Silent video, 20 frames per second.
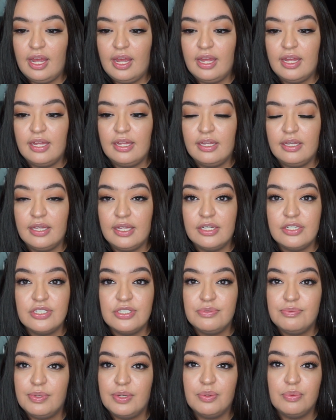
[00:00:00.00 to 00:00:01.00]
and they
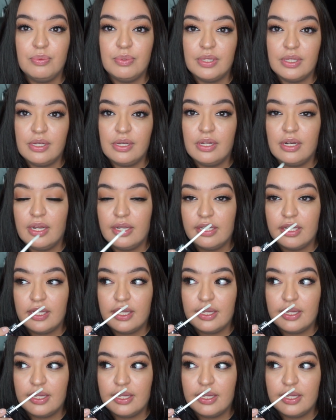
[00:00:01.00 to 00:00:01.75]
just feel really good on the